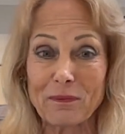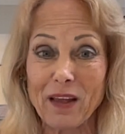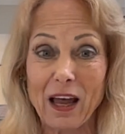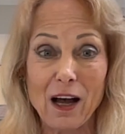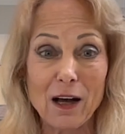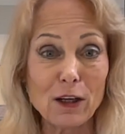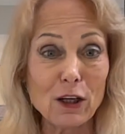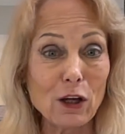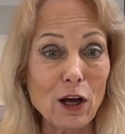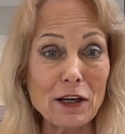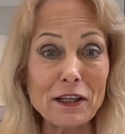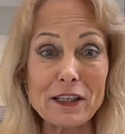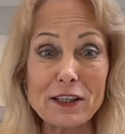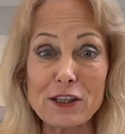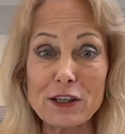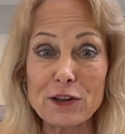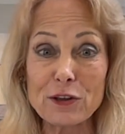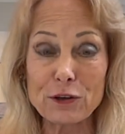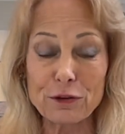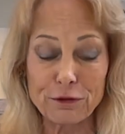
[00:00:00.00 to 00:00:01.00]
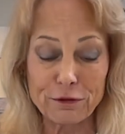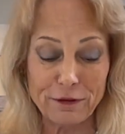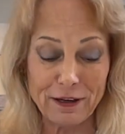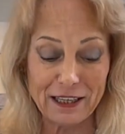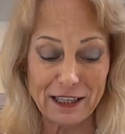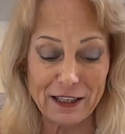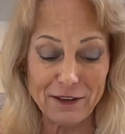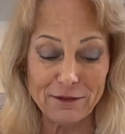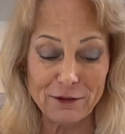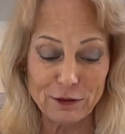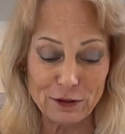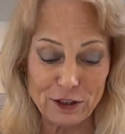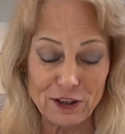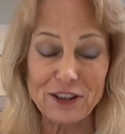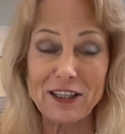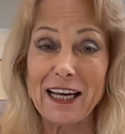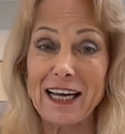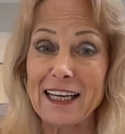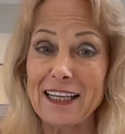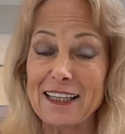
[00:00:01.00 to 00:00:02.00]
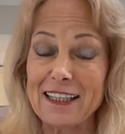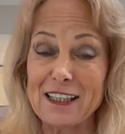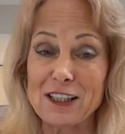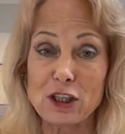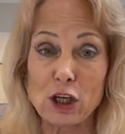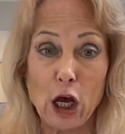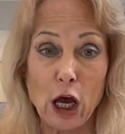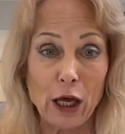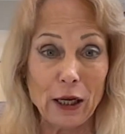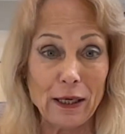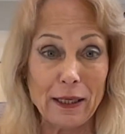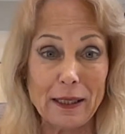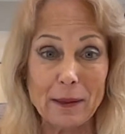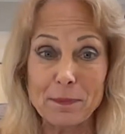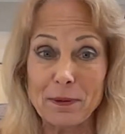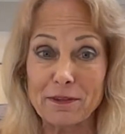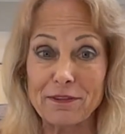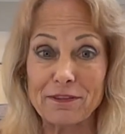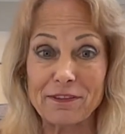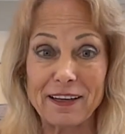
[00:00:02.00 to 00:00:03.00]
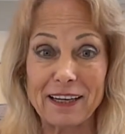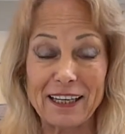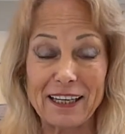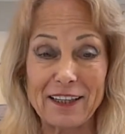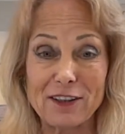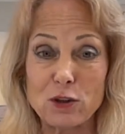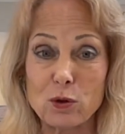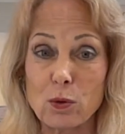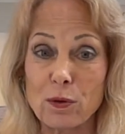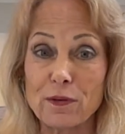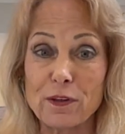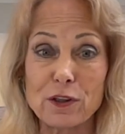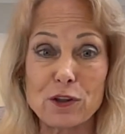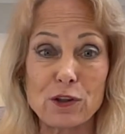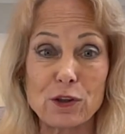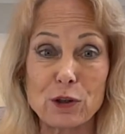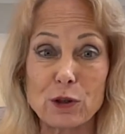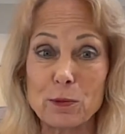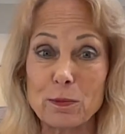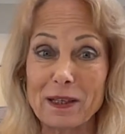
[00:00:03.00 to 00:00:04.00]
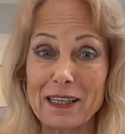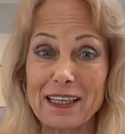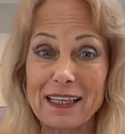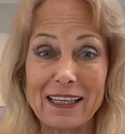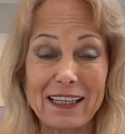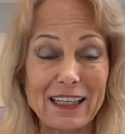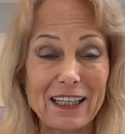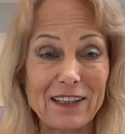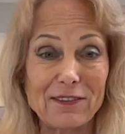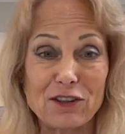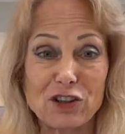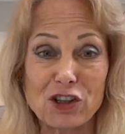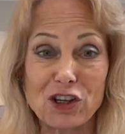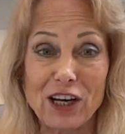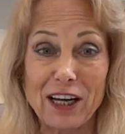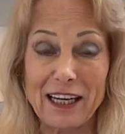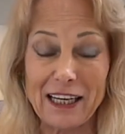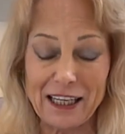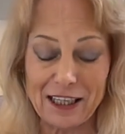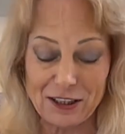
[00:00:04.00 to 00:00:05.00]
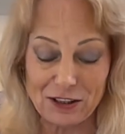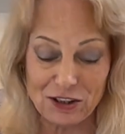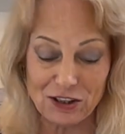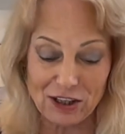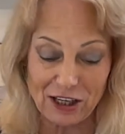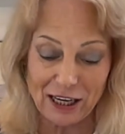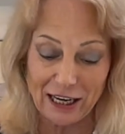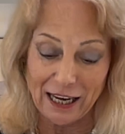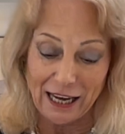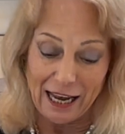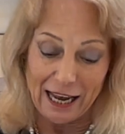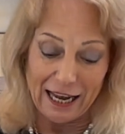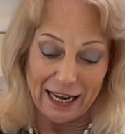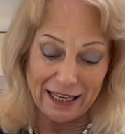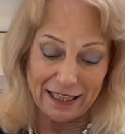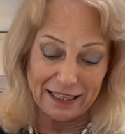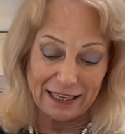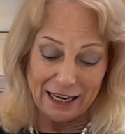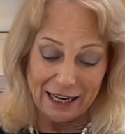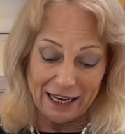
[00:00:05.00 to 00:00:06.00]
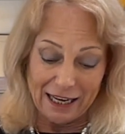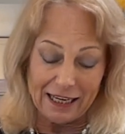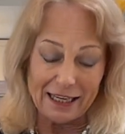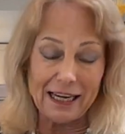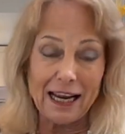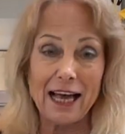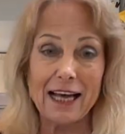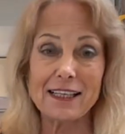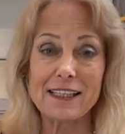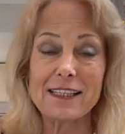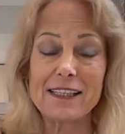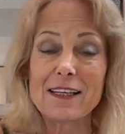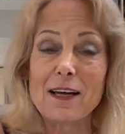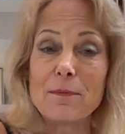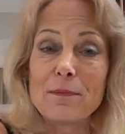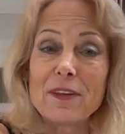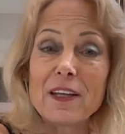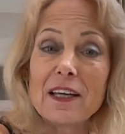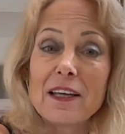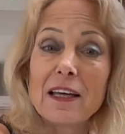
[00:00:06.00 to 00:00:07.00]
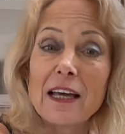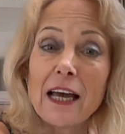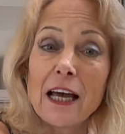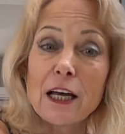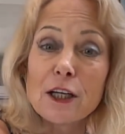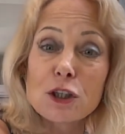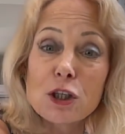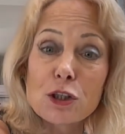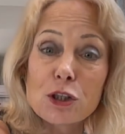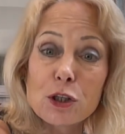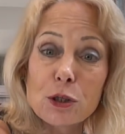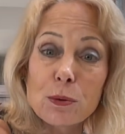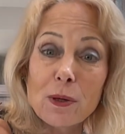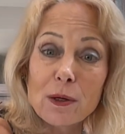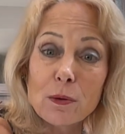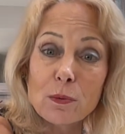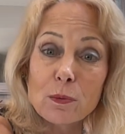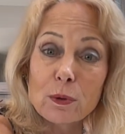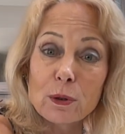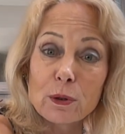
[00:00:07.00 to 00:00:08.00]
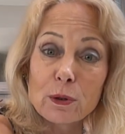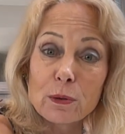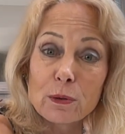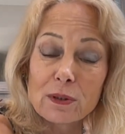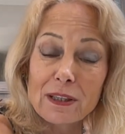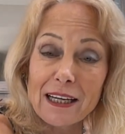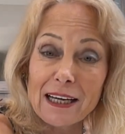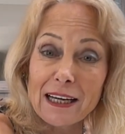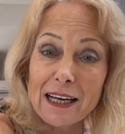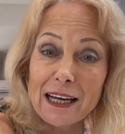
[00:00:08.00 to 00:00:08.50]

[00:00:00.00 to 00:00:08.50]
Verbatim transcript: Uh, luck is in your favor to take this leap of faith toward this new beginning of change. And it has something to do at root